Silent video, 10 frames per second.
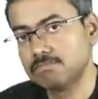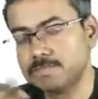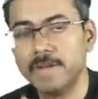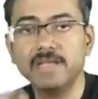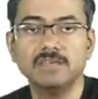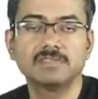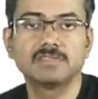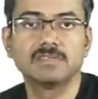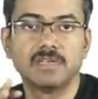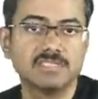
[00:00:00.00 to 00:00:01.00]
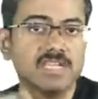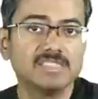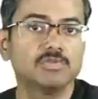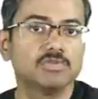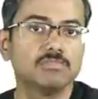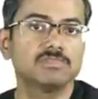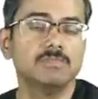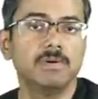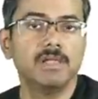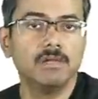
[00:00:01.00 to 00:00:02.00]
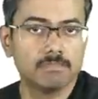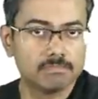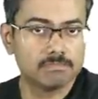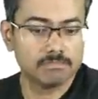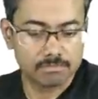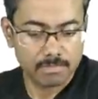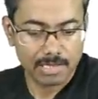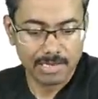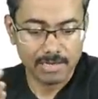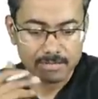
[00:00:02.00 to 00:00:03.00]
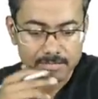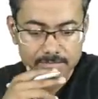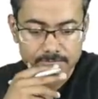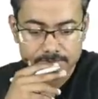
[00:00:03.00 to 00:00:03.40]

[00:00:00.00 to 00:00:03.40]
spinous is desmosome. Simple. Clear?